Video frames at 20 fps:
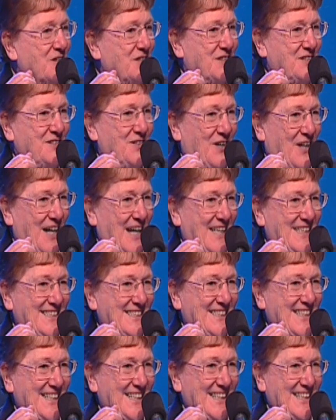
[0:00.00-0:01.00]
us, all right?
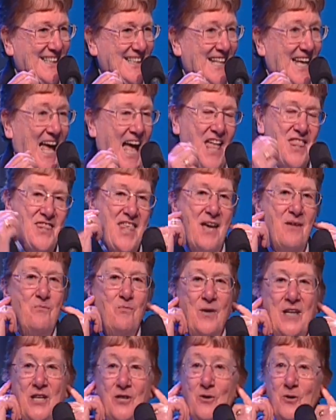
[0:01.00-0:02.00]
And
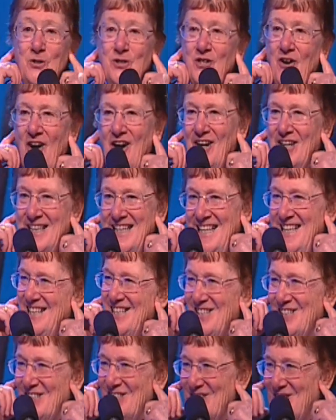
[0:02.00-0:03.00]
then we used our
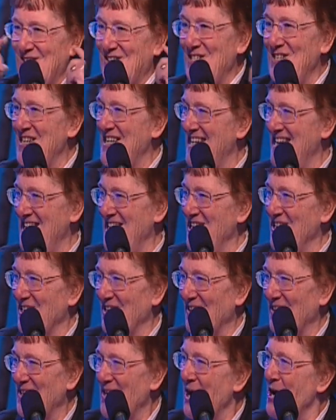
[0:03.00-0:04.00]
ears to
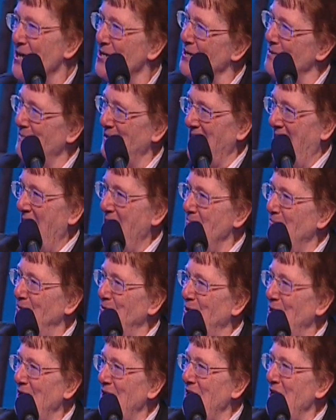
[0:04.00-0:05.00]
hear, to be
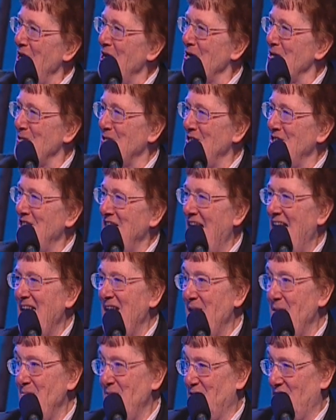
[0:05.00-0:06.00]
able to hear the
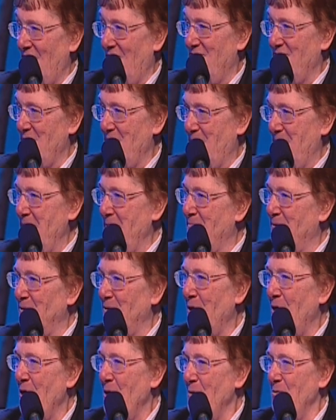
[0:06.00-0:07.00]
names of the
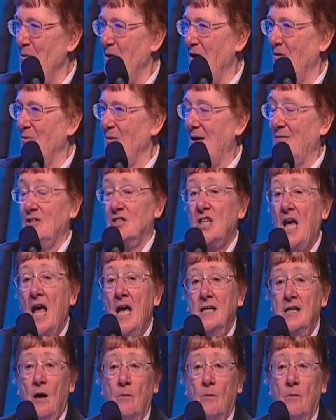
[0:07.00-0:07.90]
people who are around us.